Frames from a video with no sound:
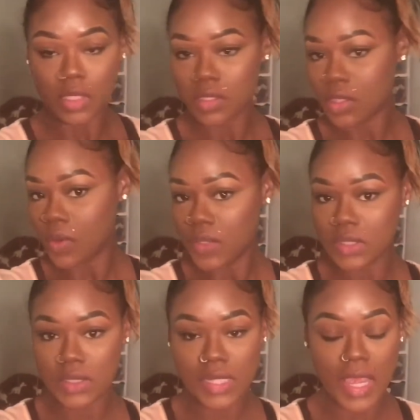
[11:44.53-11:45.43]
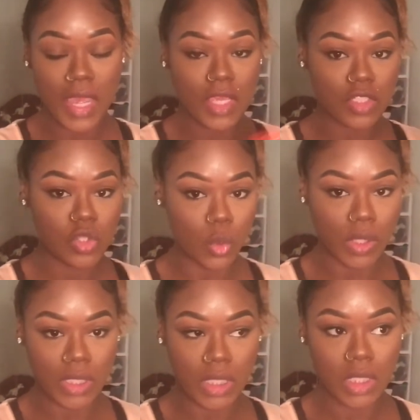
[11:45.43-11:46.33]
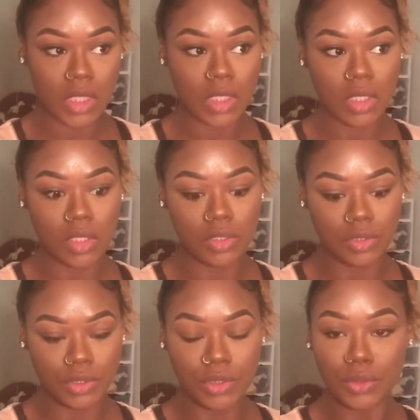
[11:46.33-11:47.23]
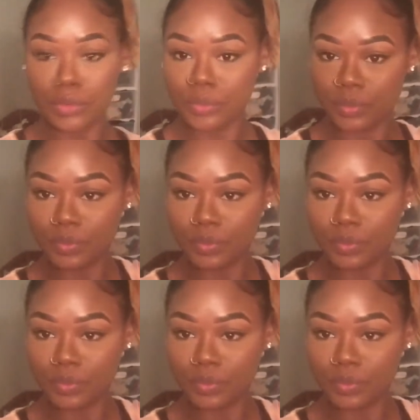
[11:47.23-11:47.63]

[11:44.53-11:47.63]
So it's day 22.